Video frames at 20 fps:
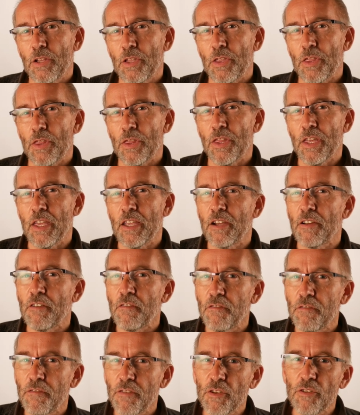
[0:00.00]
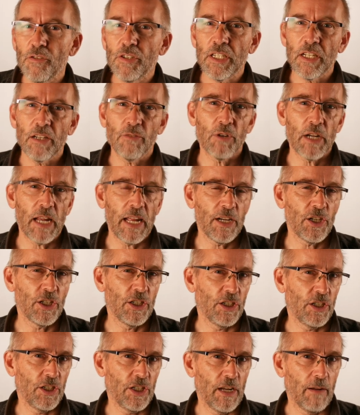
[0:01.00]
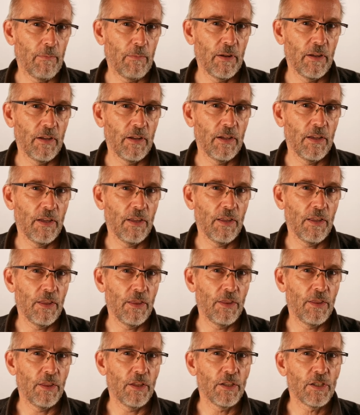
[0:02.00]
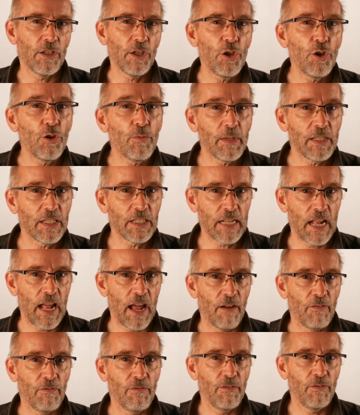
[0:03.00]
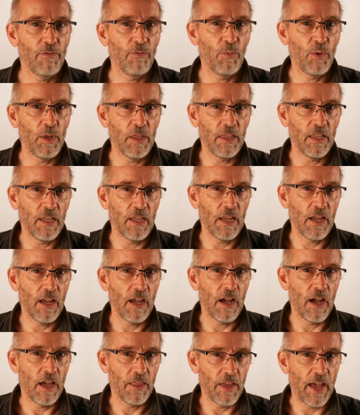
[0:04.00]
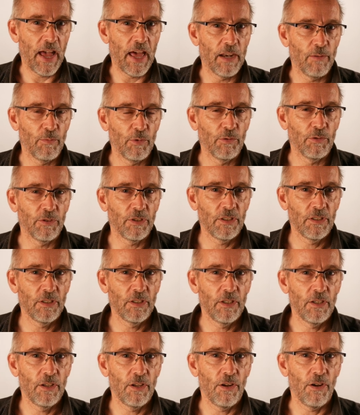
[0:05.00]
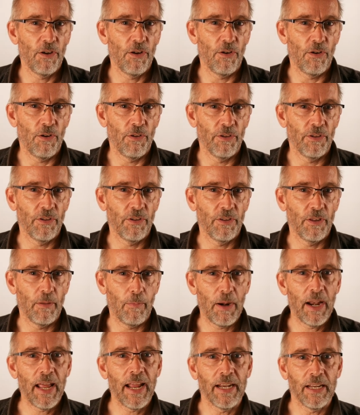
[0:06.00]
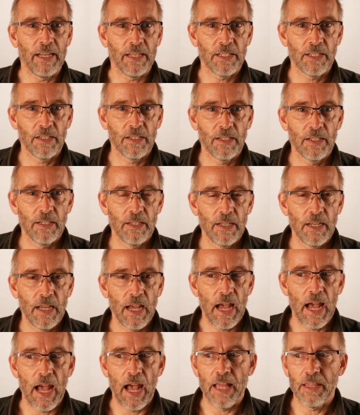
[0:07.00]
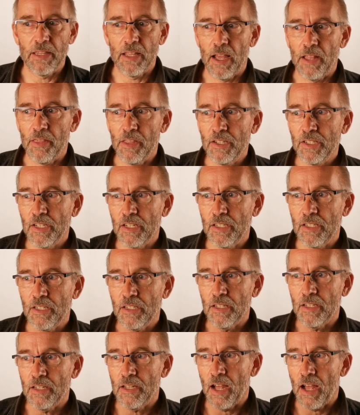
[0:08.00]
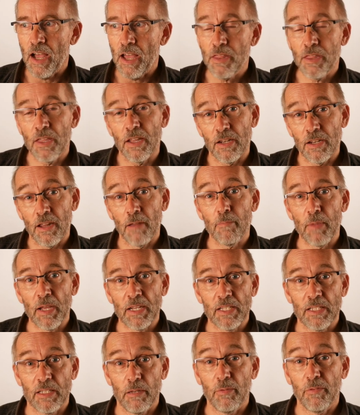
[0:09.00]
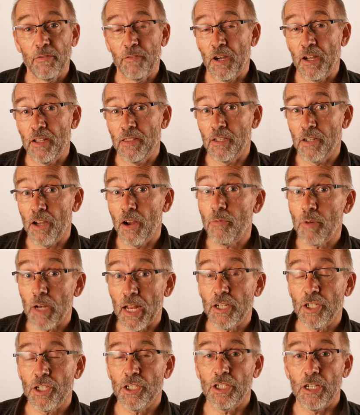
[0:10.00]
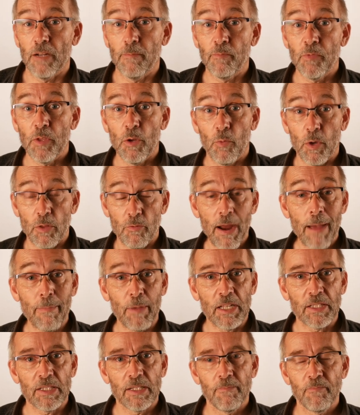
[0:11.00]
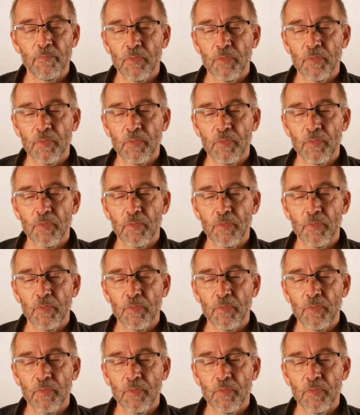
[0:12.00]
the confusing relationship that humans have with the other animals on the planet. And this is, I think, none better typified than our relationship with rabbits.